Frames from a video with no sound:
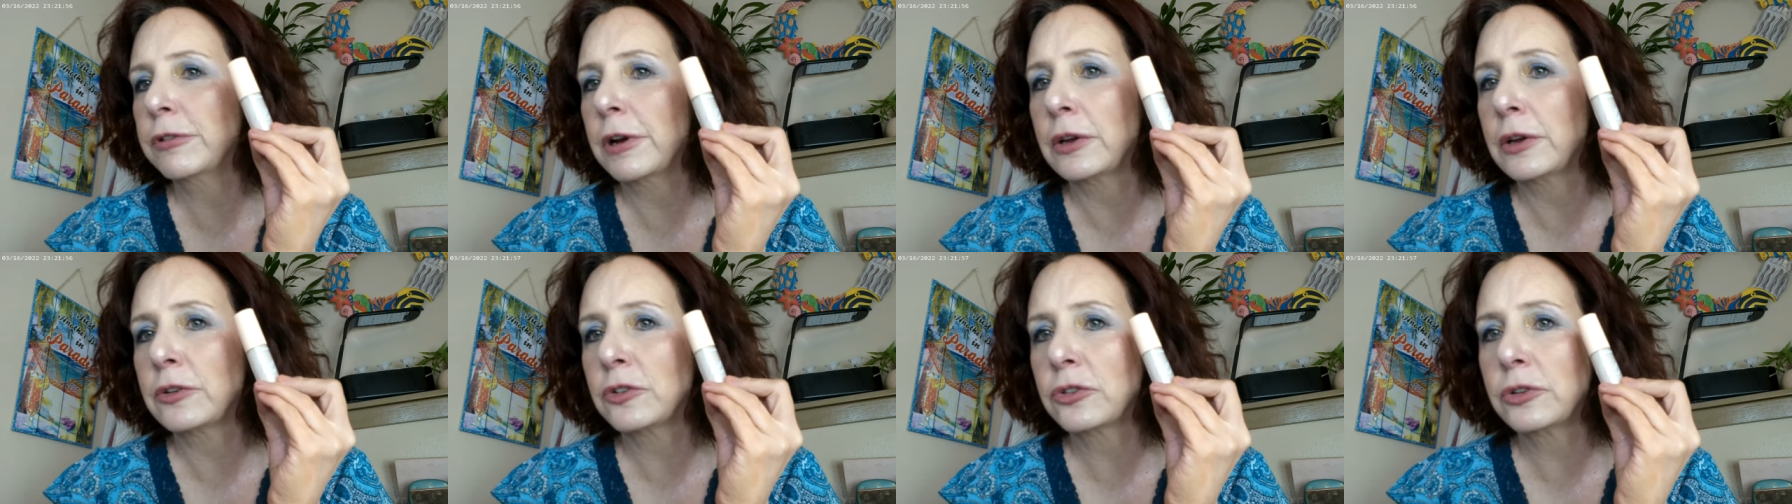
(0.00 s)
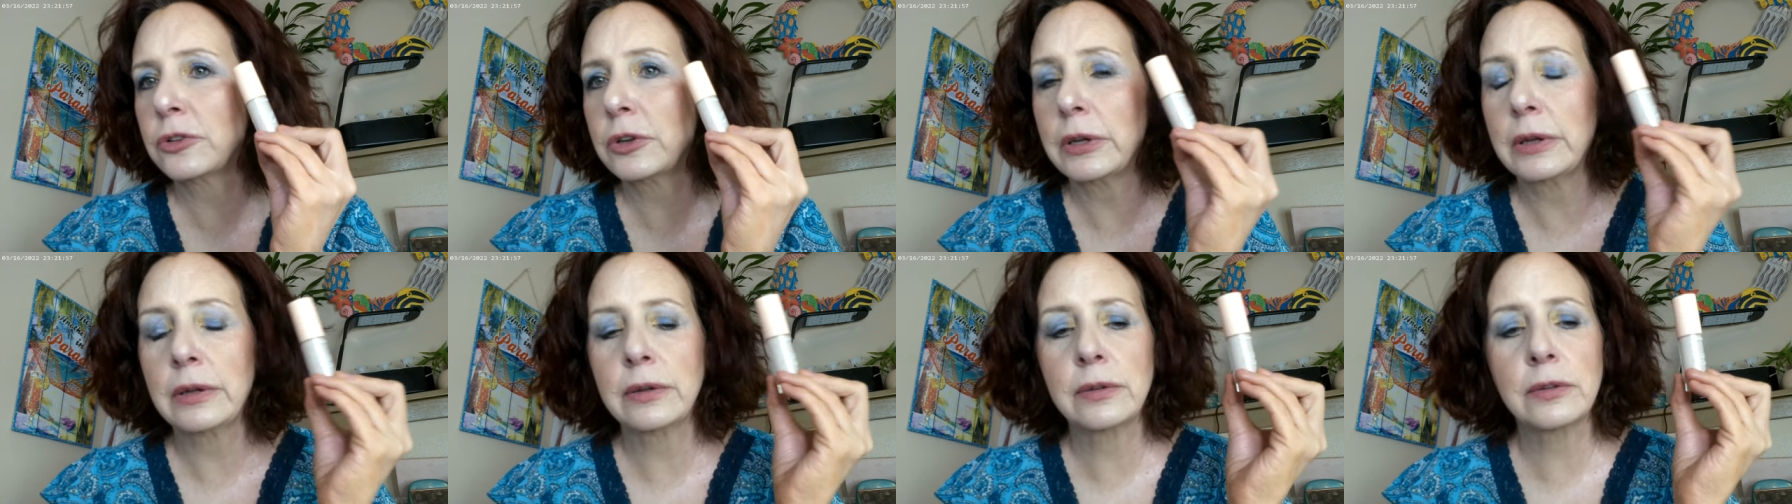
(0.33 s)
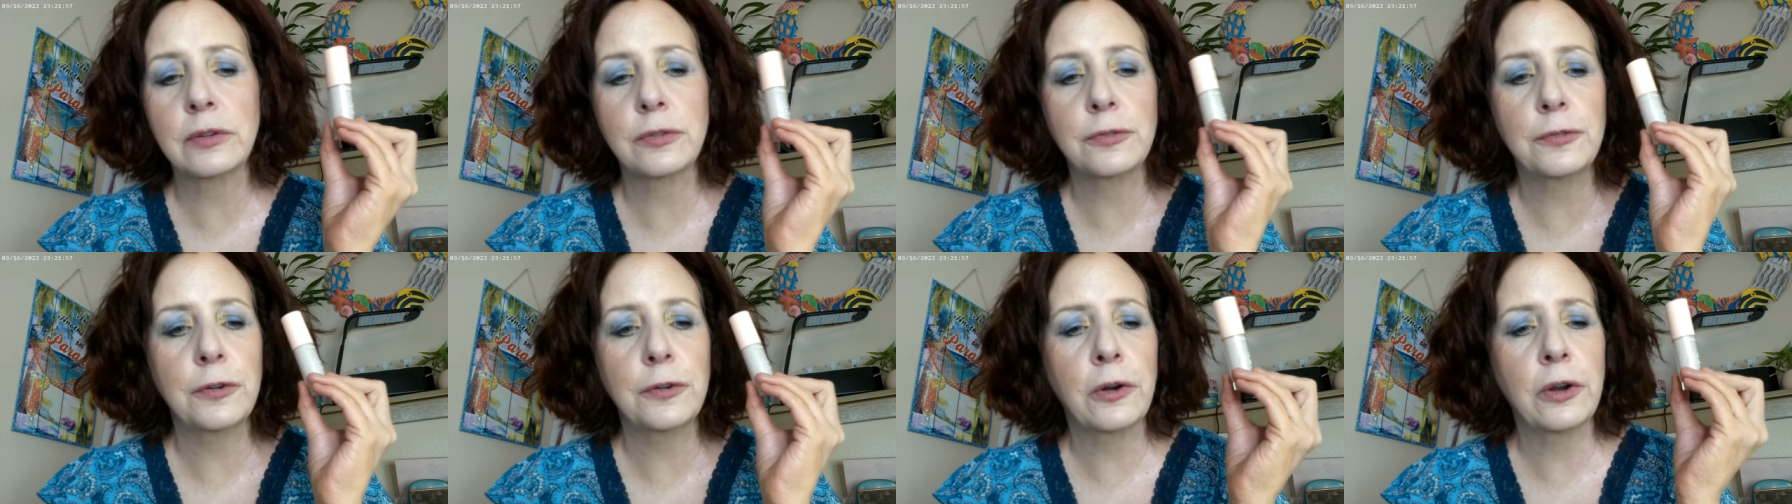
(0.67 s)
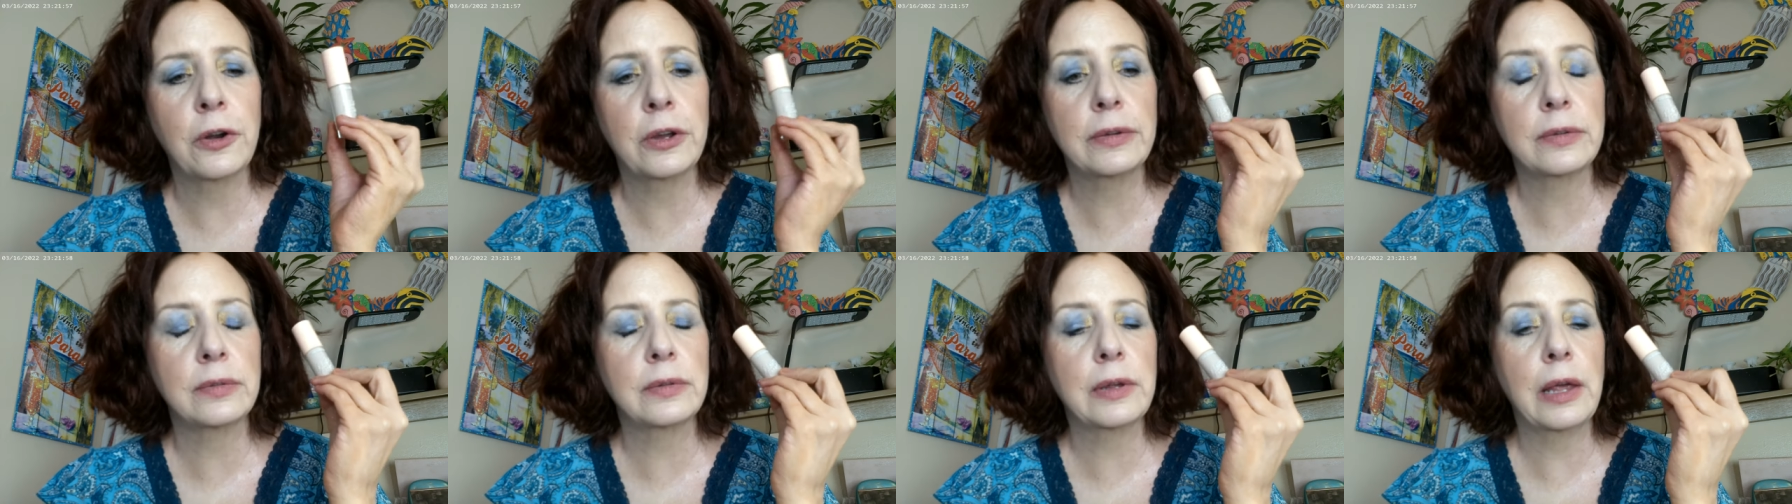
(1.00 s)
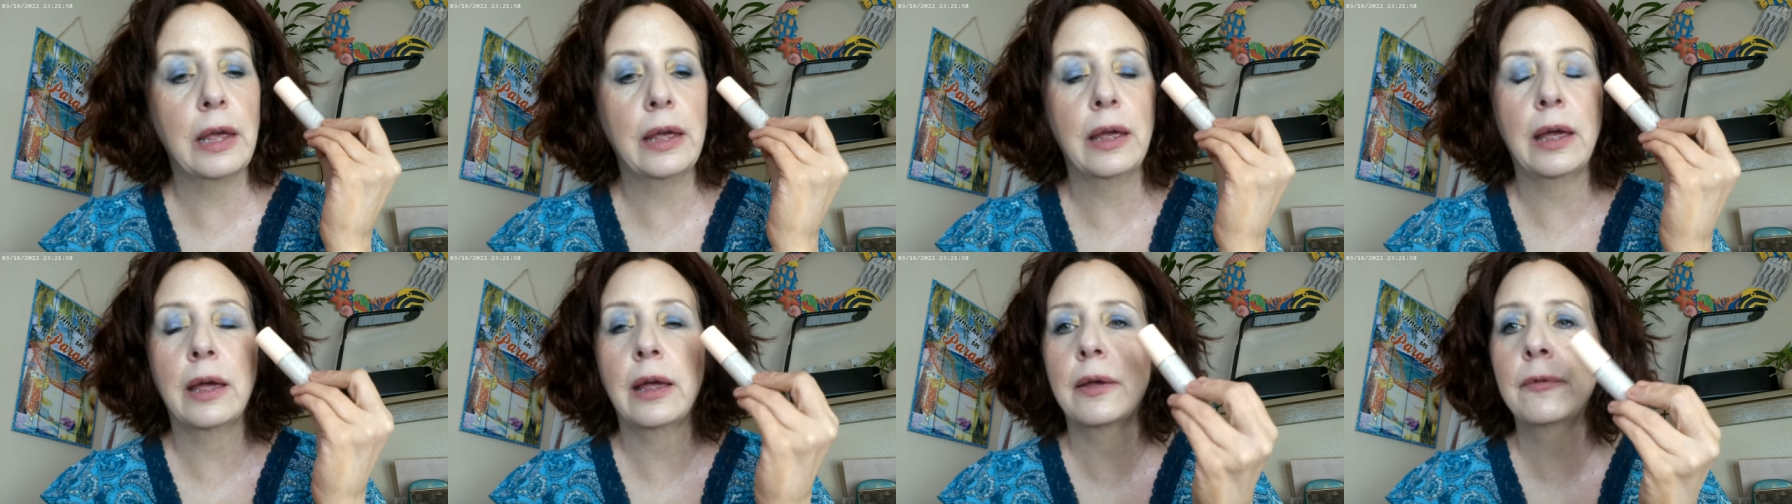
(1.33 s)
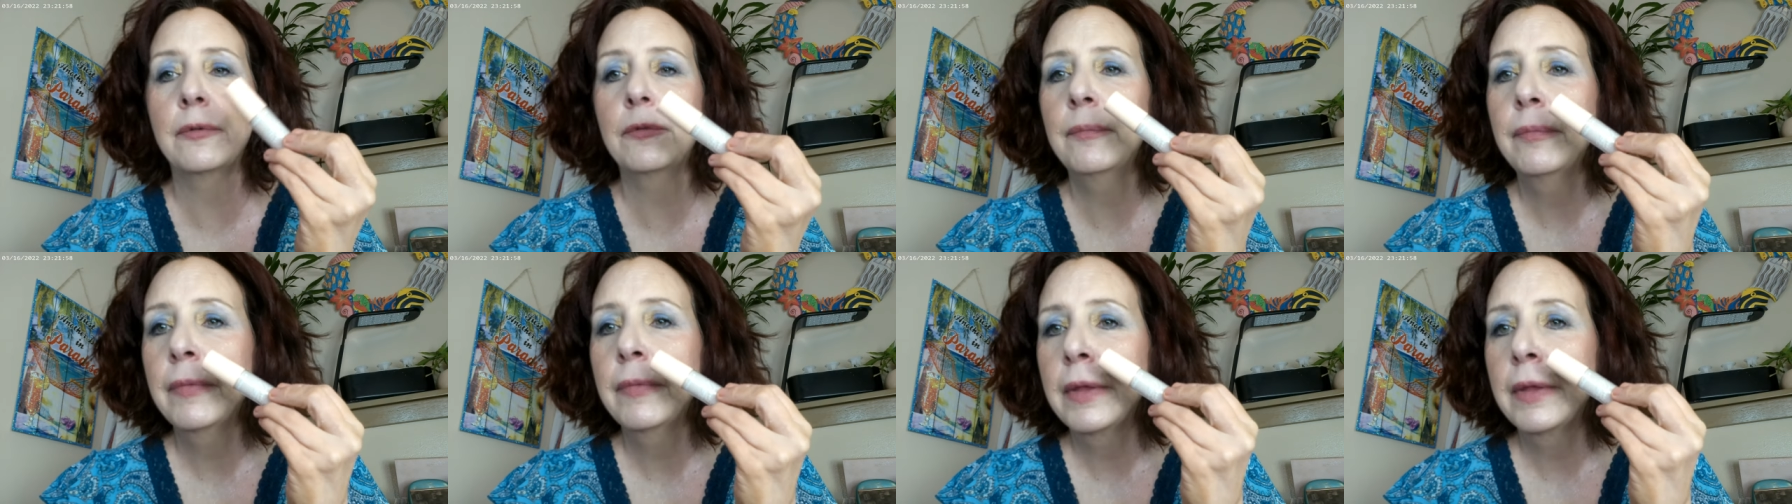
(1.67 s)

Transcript: Fresh as far as, uh,